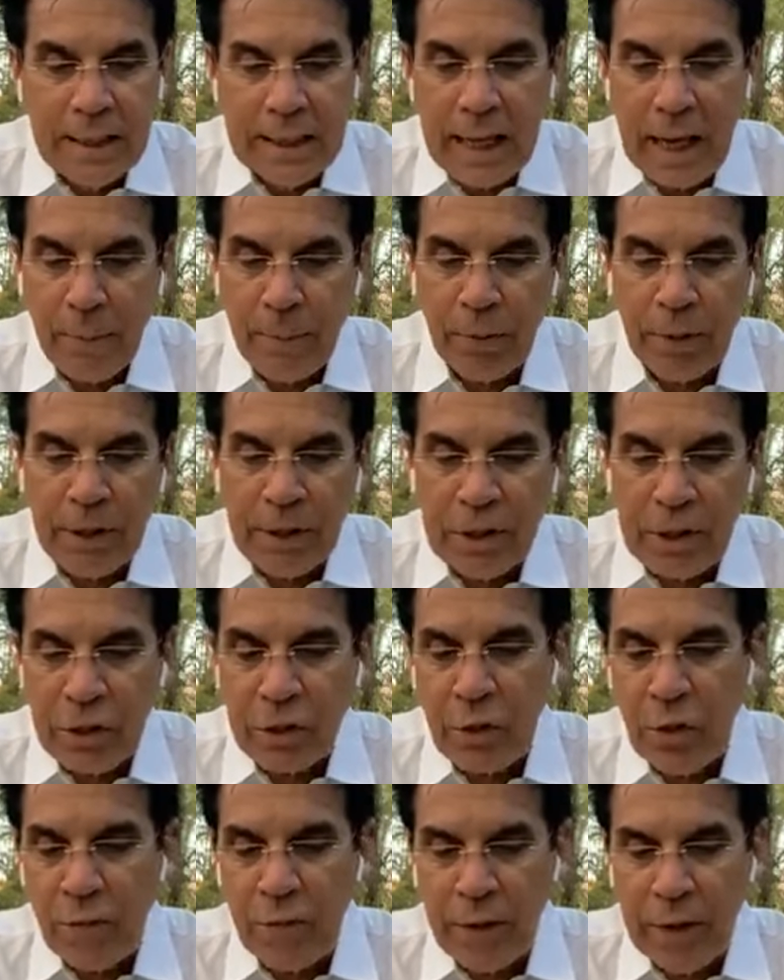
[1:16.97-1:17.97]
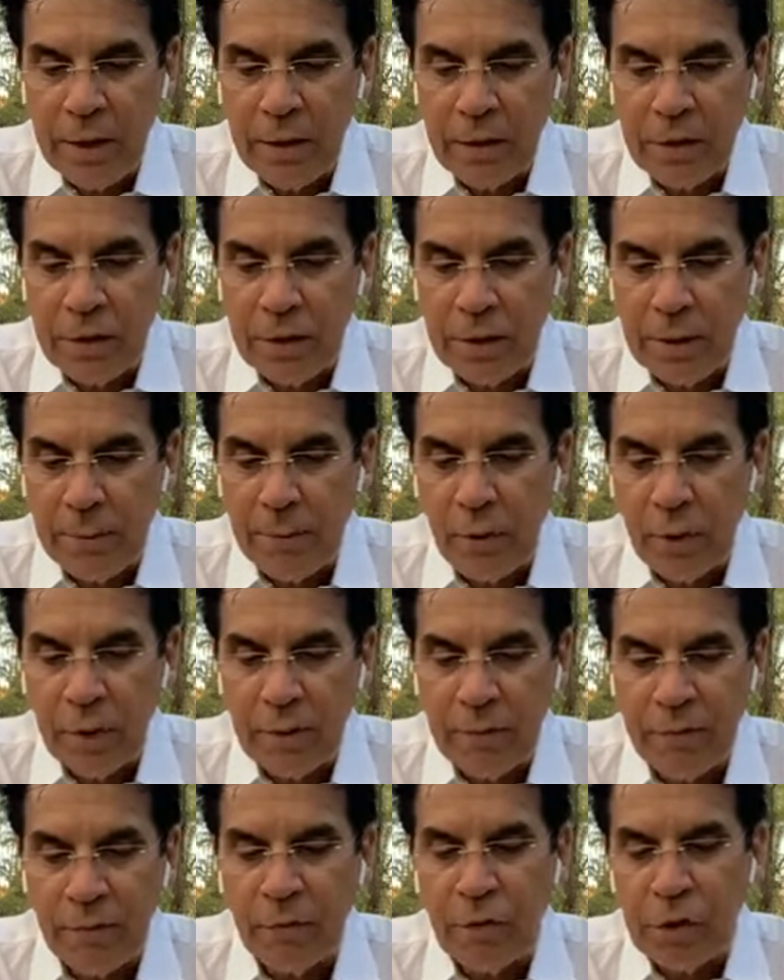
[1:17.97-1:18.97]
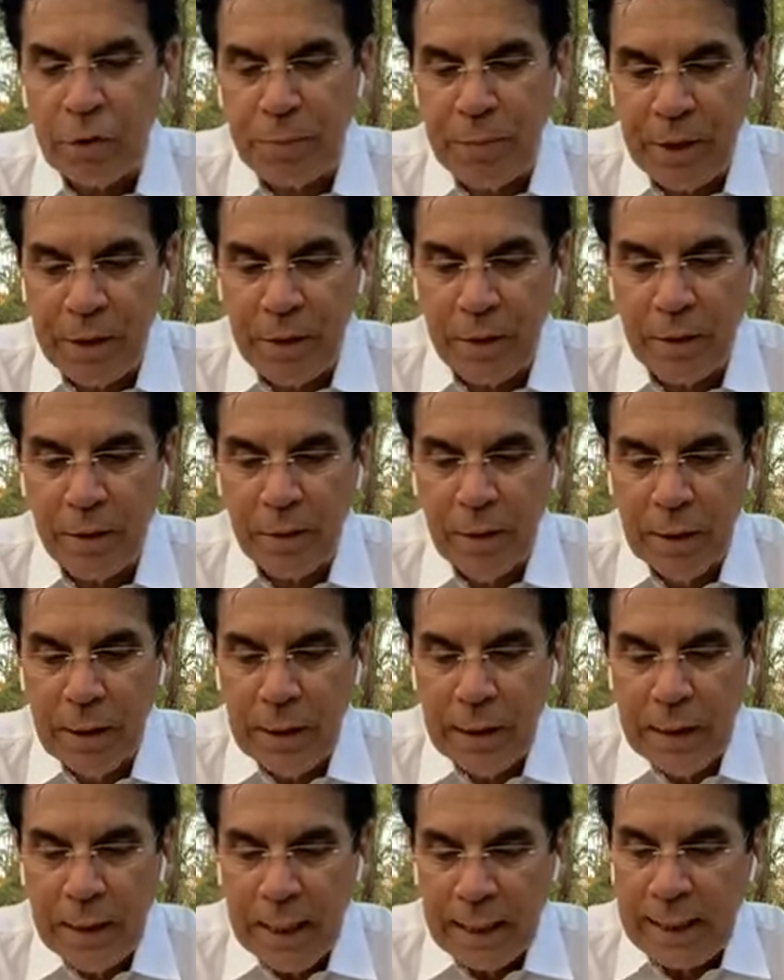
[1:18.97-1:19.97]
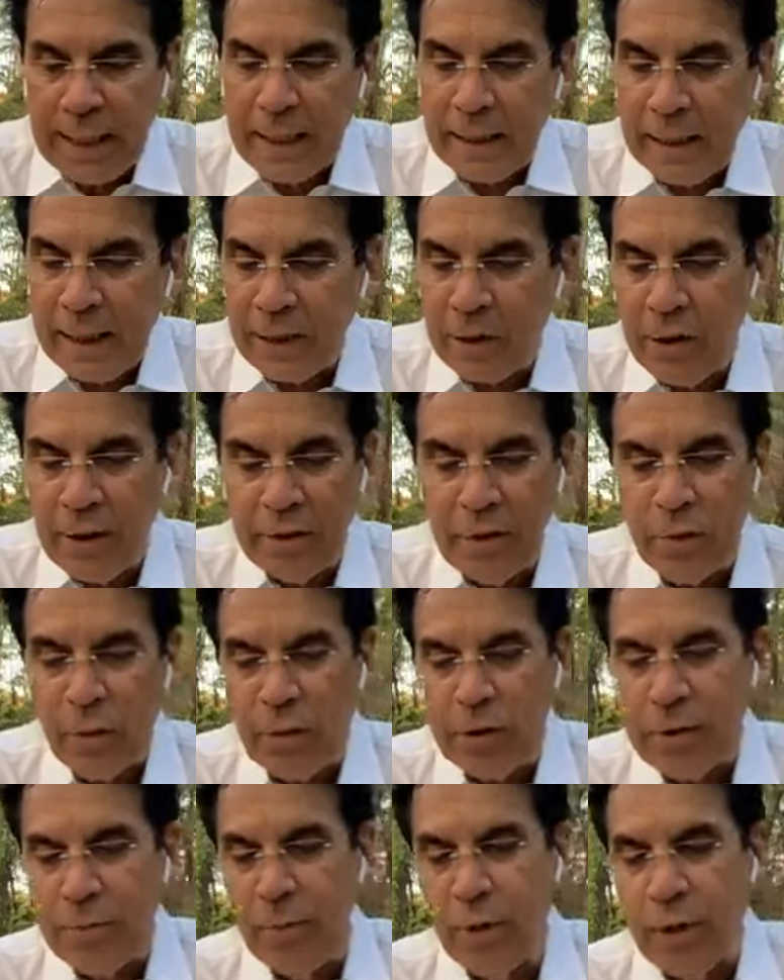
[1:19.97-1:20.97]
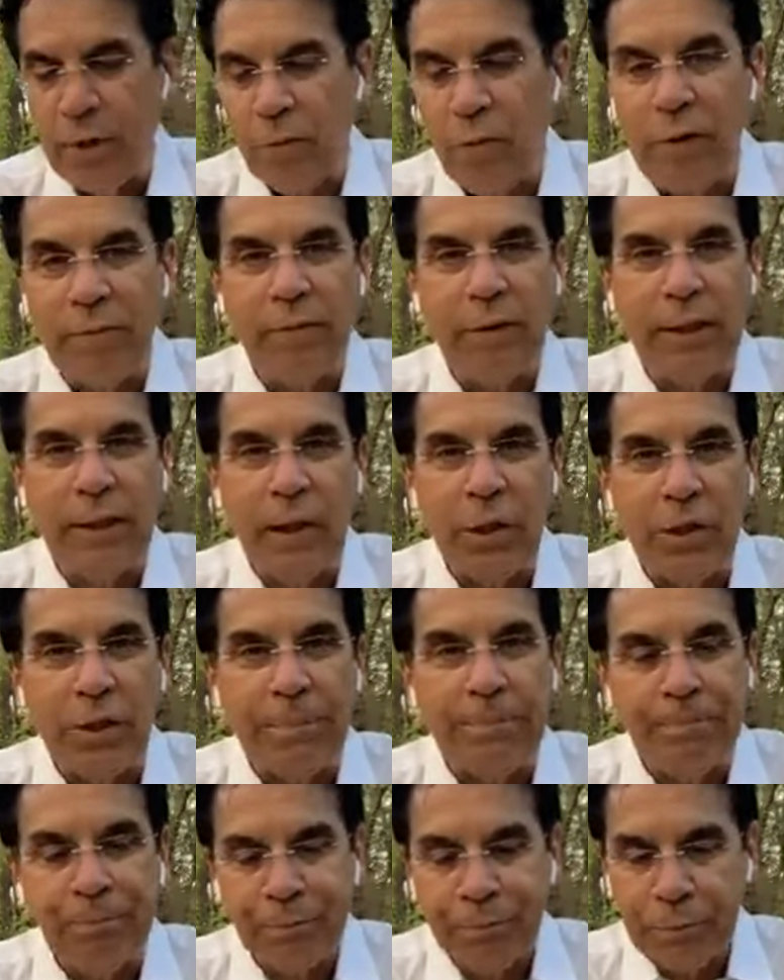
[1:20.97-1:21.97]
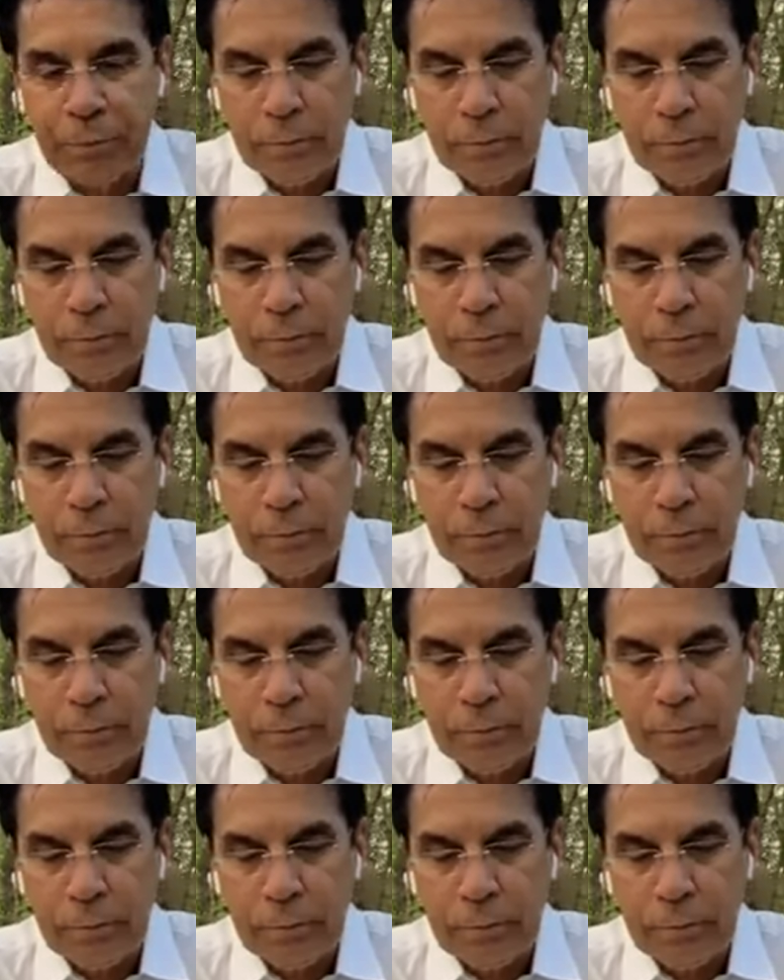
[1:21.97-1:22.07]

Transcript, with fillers: Now, please, let's go over here to the book of 1 Peter, again, like you're heading towards the book of Revelation.